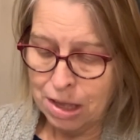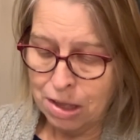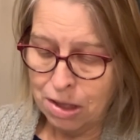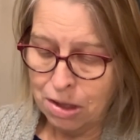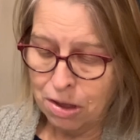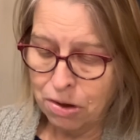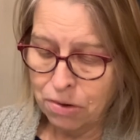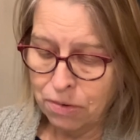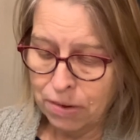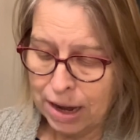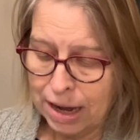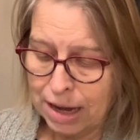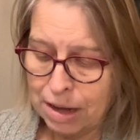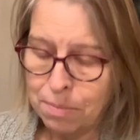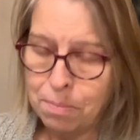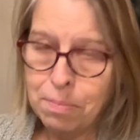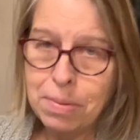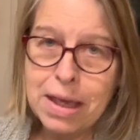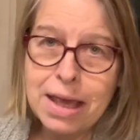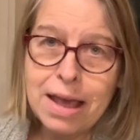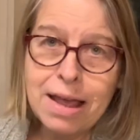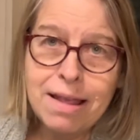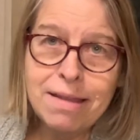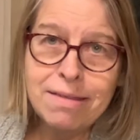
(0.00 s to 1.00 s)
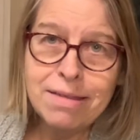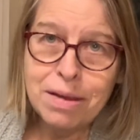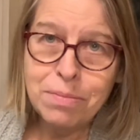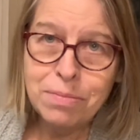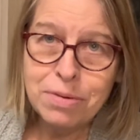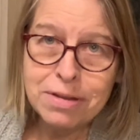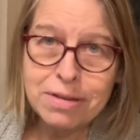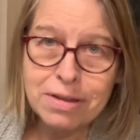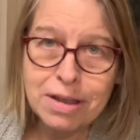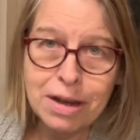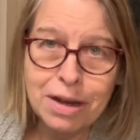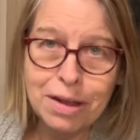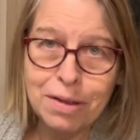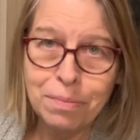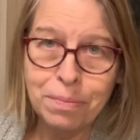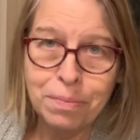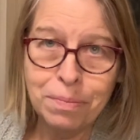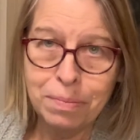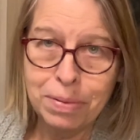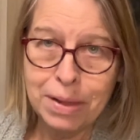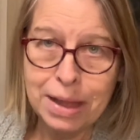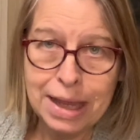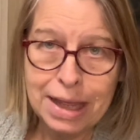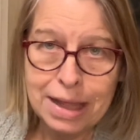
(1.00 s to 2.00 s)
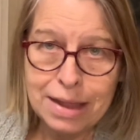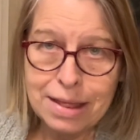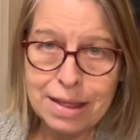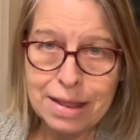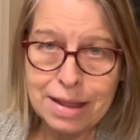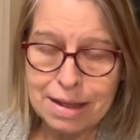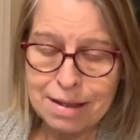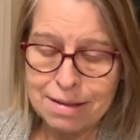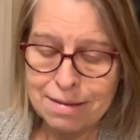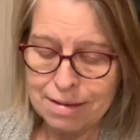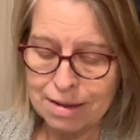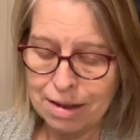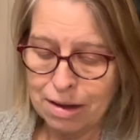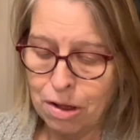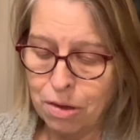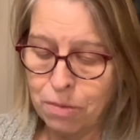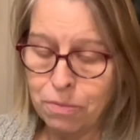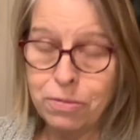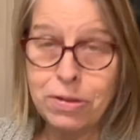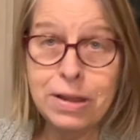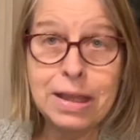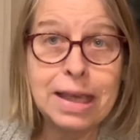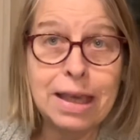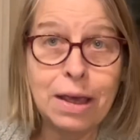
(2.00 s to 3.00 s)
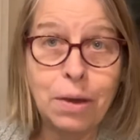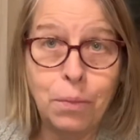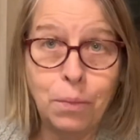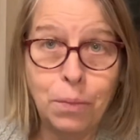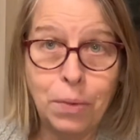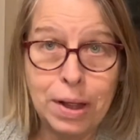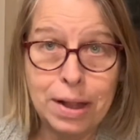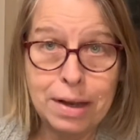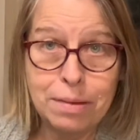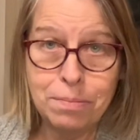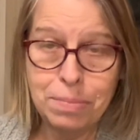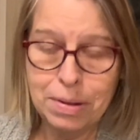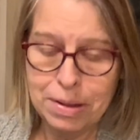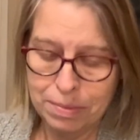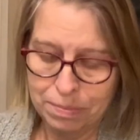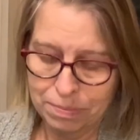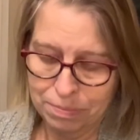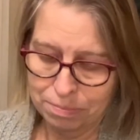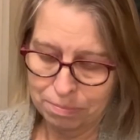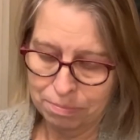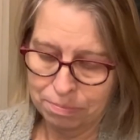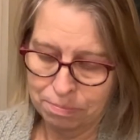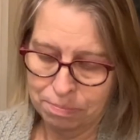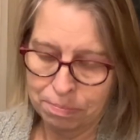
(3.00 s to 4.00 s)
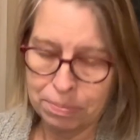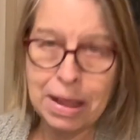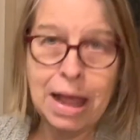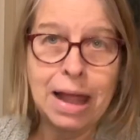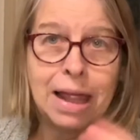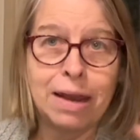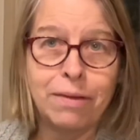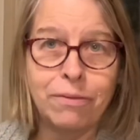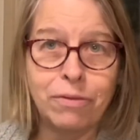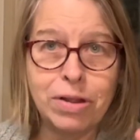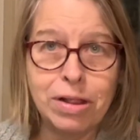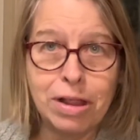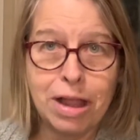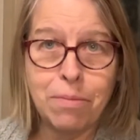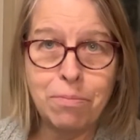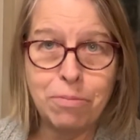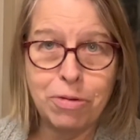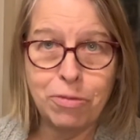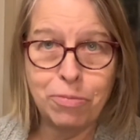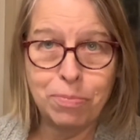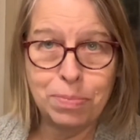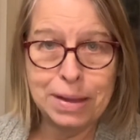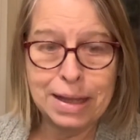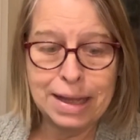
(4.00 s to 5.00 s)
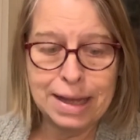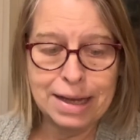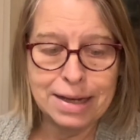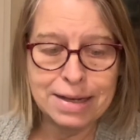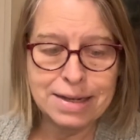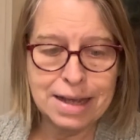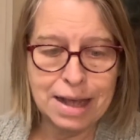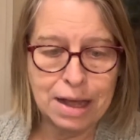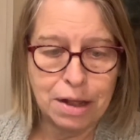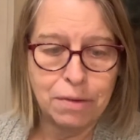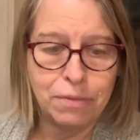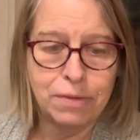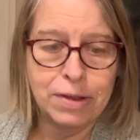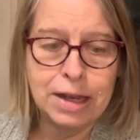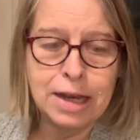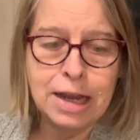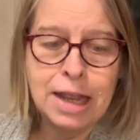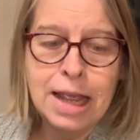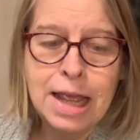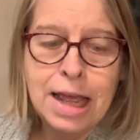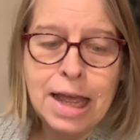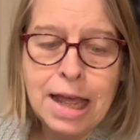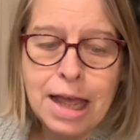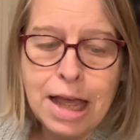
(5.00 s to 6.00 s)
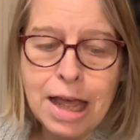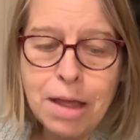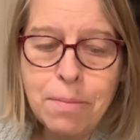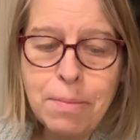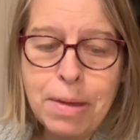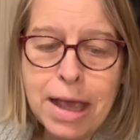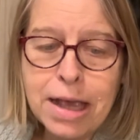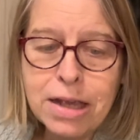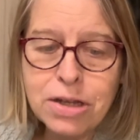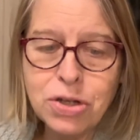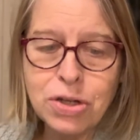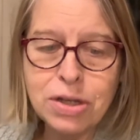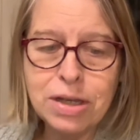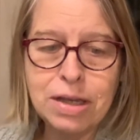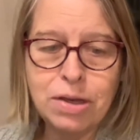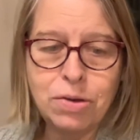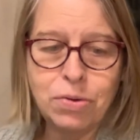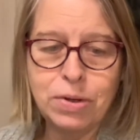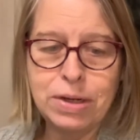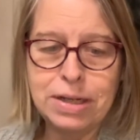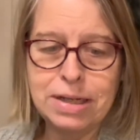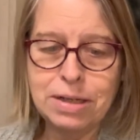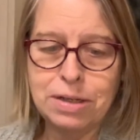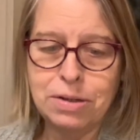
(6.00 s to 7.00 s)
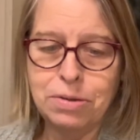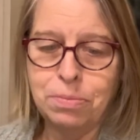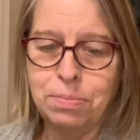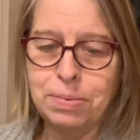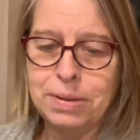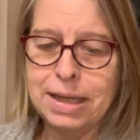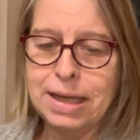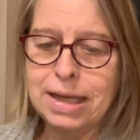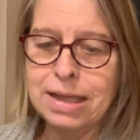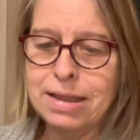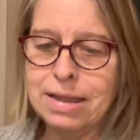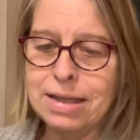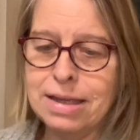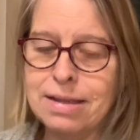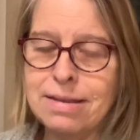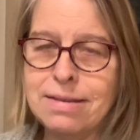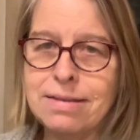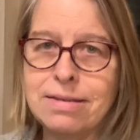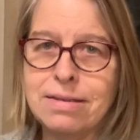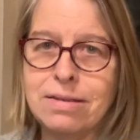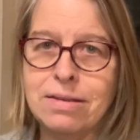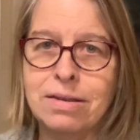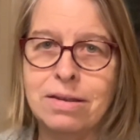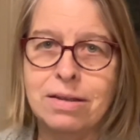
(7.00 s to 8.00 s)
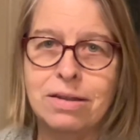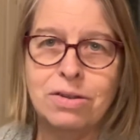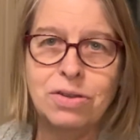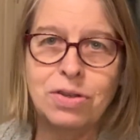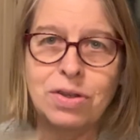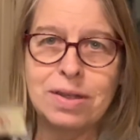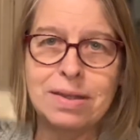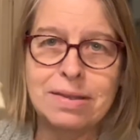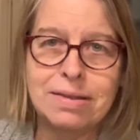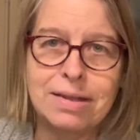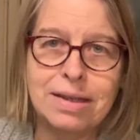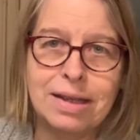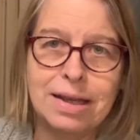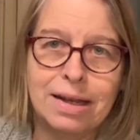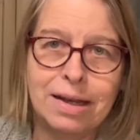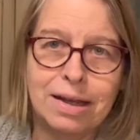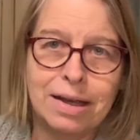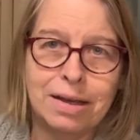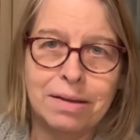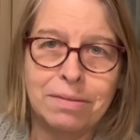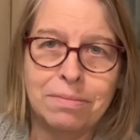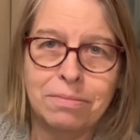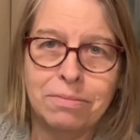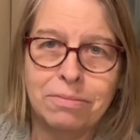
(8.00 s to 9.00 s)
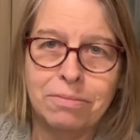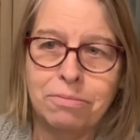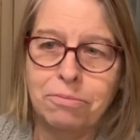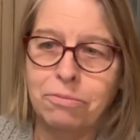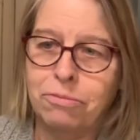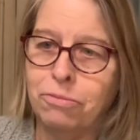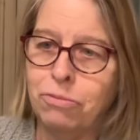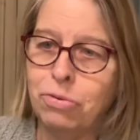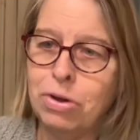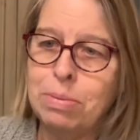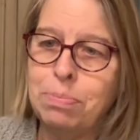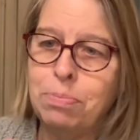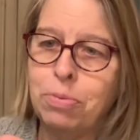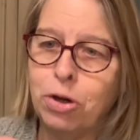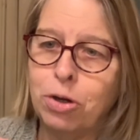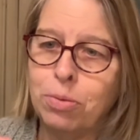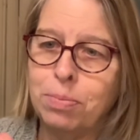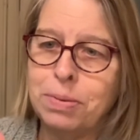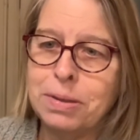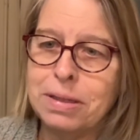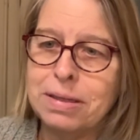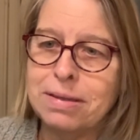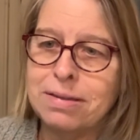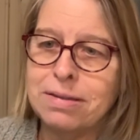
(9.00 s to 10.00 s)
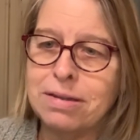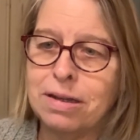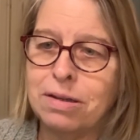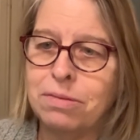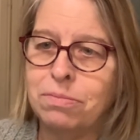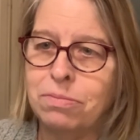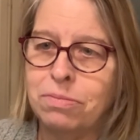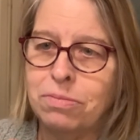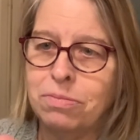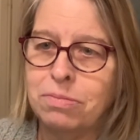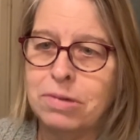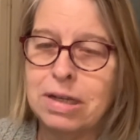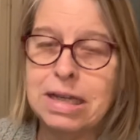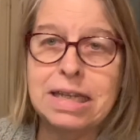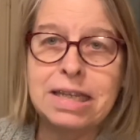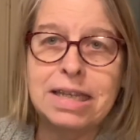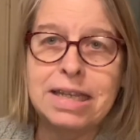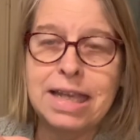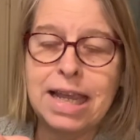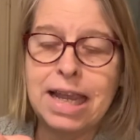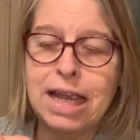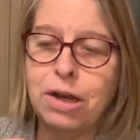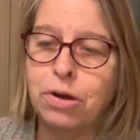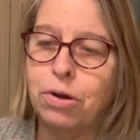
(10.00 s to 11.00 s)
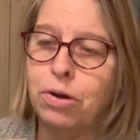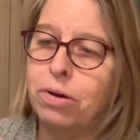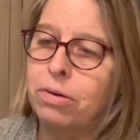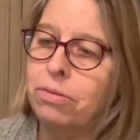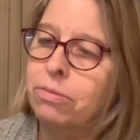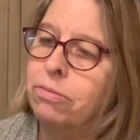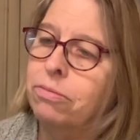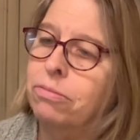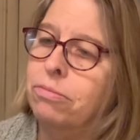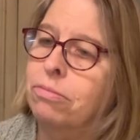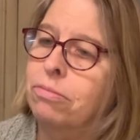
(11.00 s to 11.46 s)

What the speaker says: All right, because I'm just going to plant this and hopefully get one kind of clump of plant out of it, I'm actually going to plant this just in a repurposed container.